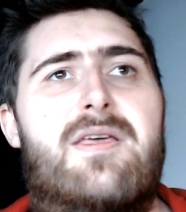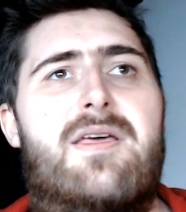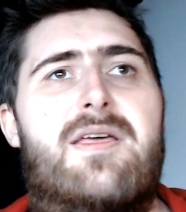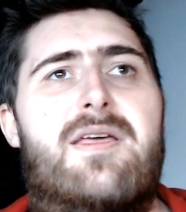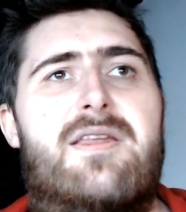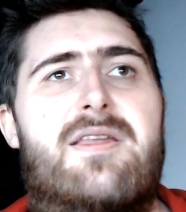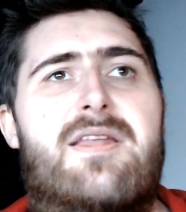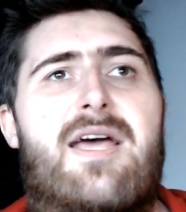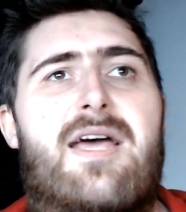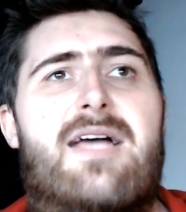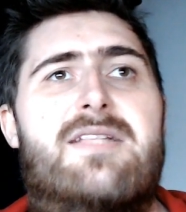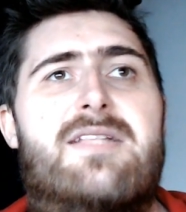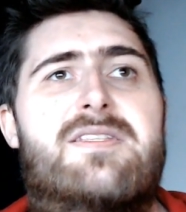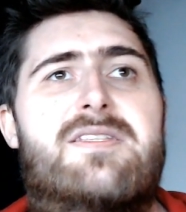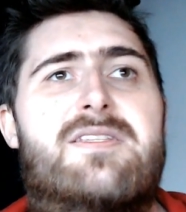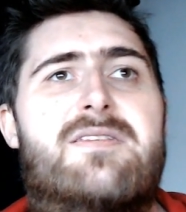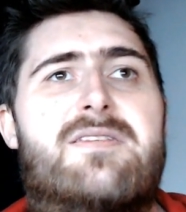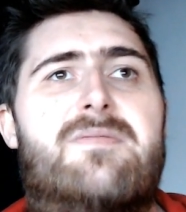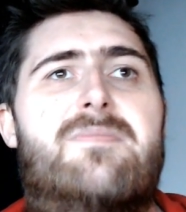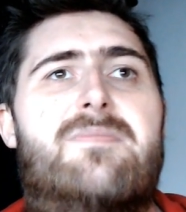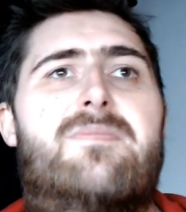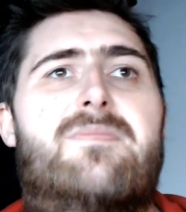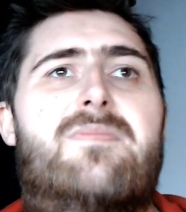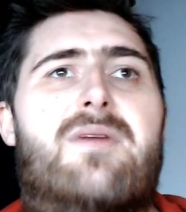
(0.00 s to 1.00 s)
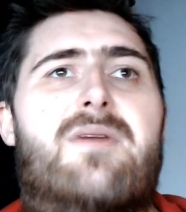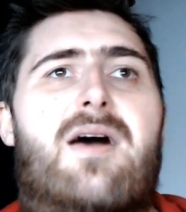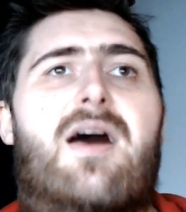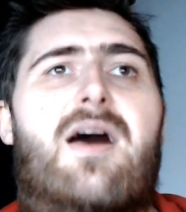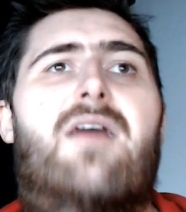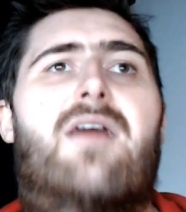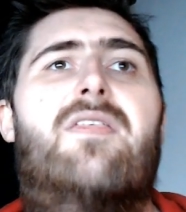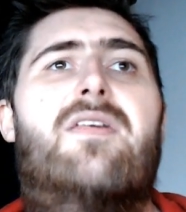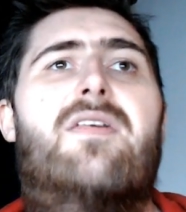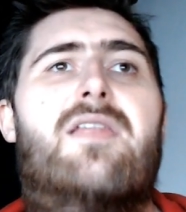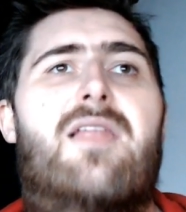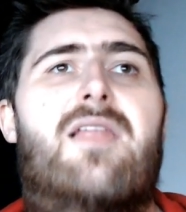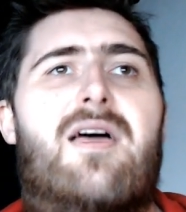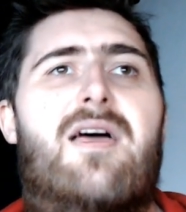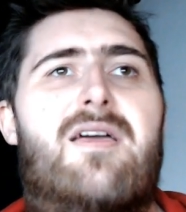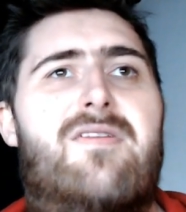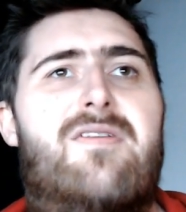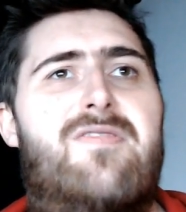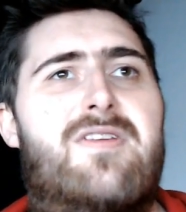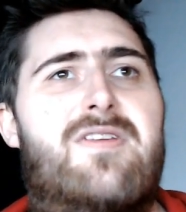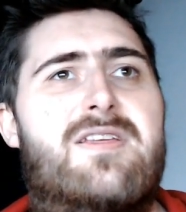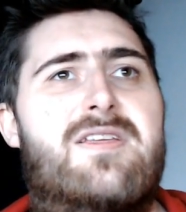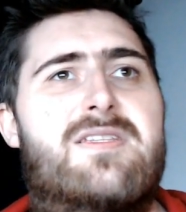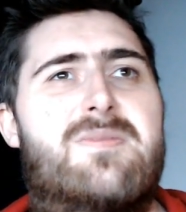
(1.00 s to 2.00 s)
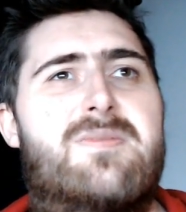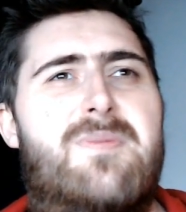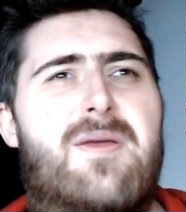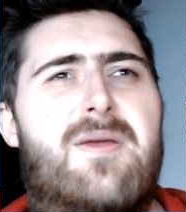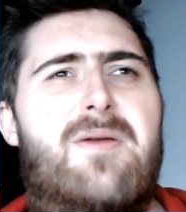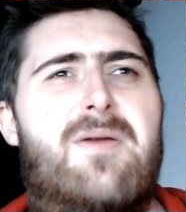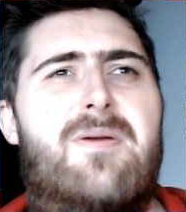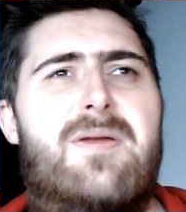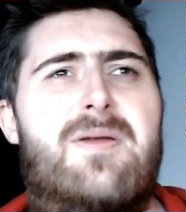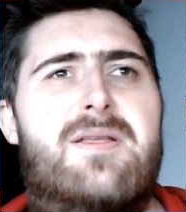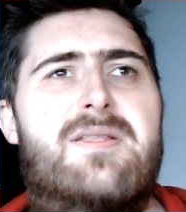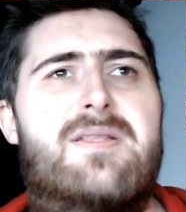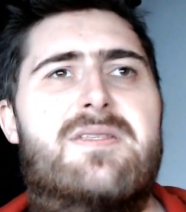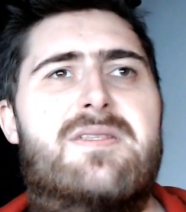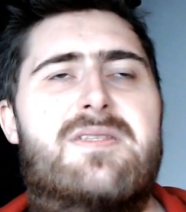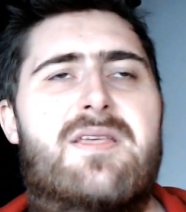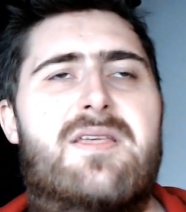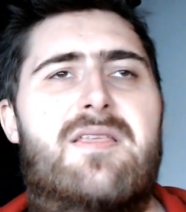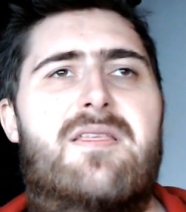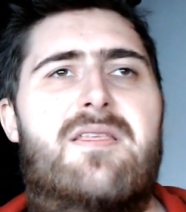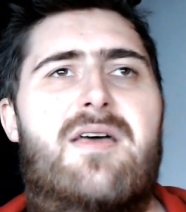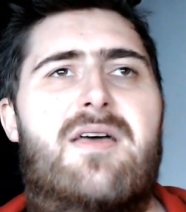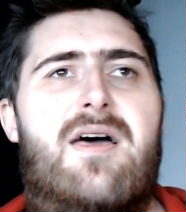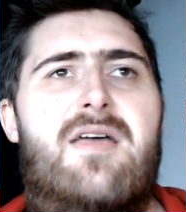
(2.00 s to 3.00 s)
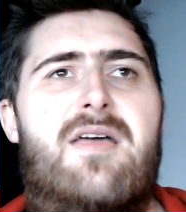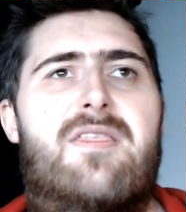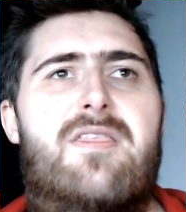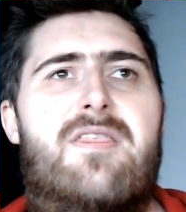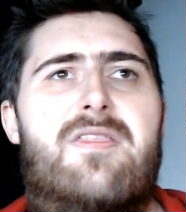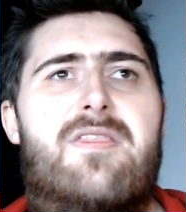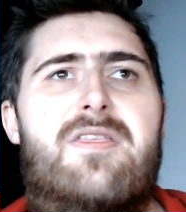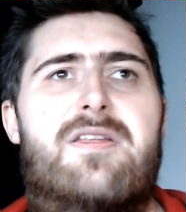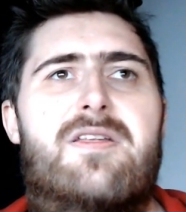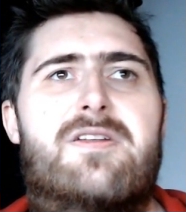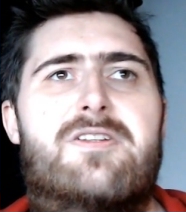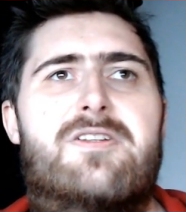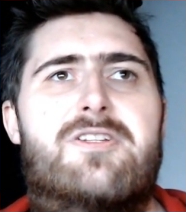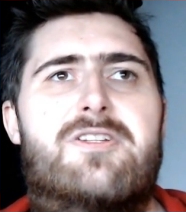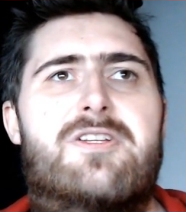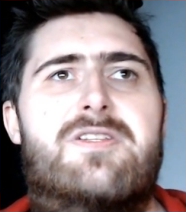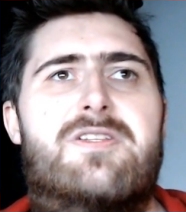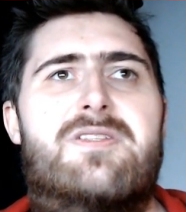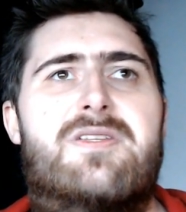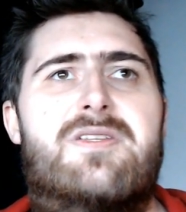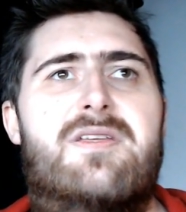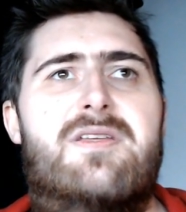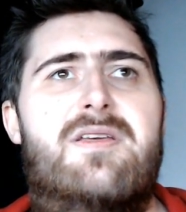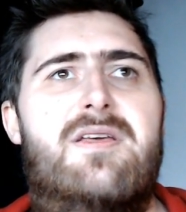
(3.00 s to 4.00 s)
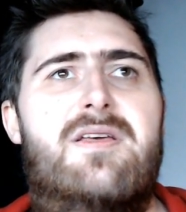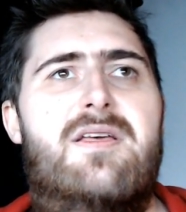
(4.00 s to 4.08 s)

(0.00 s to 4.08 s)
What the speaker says: had some other life experience other than just